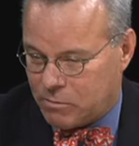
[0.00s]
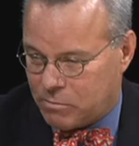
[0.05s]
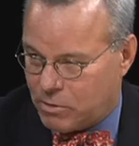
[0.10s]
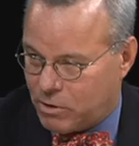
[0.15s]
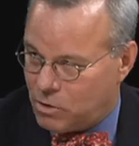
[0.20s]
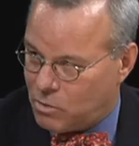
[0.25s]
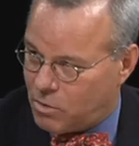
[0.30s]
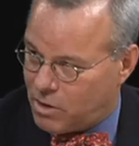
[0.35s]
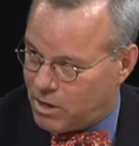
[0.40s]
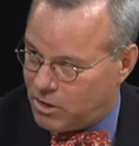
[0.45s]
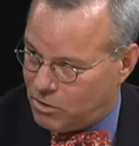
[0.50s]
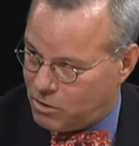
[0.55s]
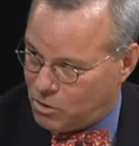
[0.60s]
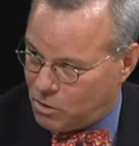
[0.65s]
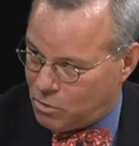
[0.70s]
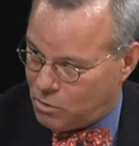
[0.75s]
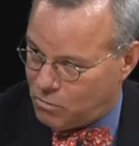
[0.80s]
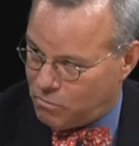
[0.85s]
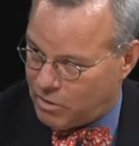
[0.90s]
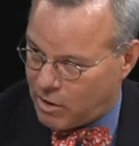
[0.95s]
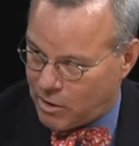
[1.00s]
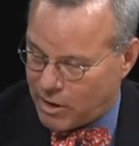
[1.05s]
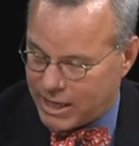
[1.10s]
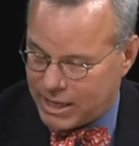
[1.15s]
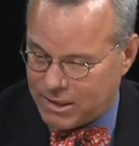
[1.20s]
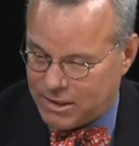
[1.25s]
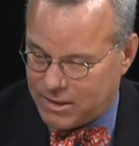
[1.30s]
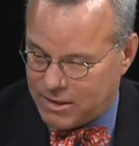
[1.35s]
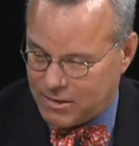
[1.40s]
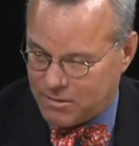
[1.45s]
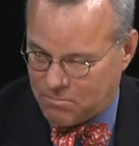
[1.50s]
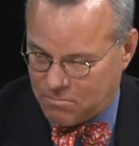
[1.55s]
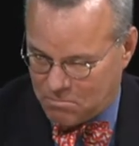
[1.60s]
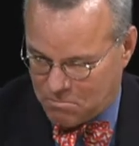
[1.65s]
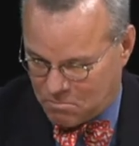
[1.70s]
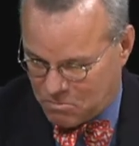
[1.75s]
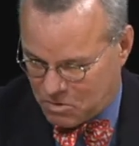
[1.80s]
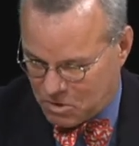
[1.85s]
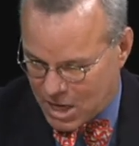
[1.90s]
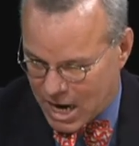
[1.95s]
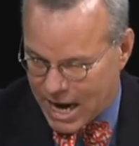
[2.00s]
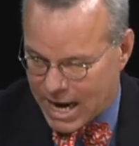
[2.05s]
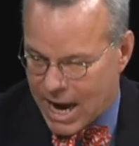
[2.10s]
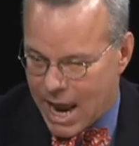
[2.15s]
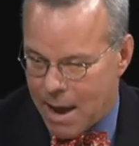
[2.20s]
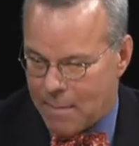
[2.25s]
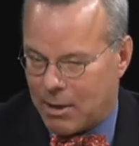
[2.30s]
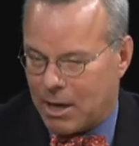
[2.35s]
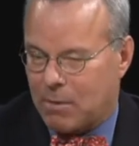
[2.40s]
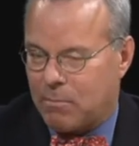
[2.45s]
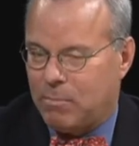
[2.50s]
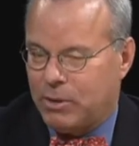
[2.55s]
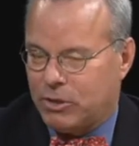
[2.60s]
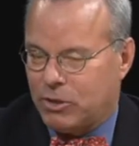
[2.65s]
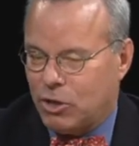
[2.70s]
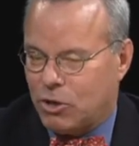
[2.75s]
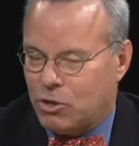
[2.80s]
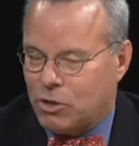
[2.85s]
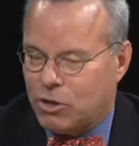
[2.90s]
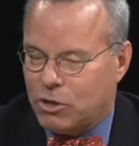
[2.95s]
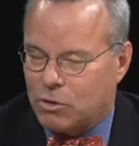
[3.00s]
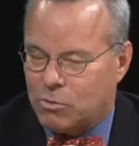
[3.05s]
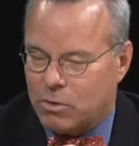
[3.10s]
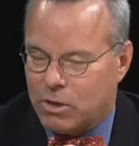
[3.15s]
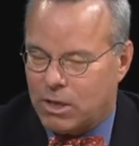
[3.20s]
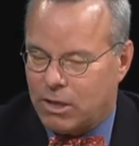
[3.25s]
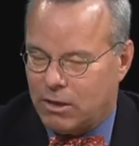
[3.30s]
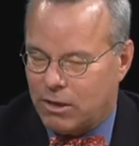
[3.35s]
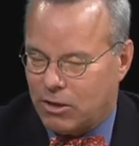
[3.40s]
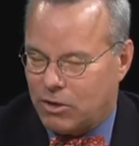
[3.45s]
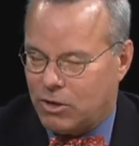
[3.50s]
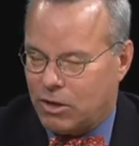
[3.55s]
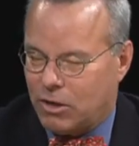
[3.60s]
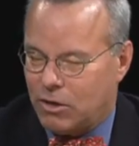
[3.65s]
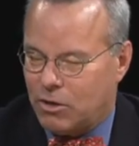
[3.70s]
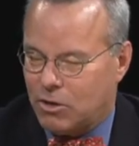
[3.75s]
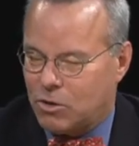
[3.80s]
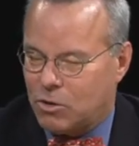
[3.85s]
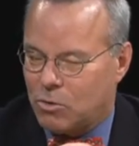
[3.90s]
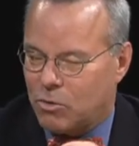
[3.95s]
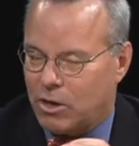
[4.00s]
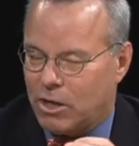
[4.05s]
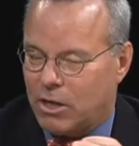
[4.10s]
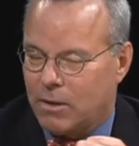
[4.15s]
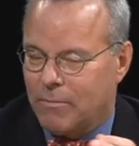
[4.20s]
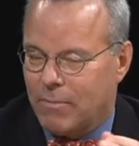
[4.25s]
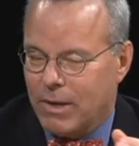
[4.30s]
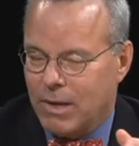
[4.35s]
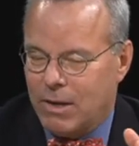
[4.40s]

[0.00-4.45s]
between two very dynamic positions within this industry.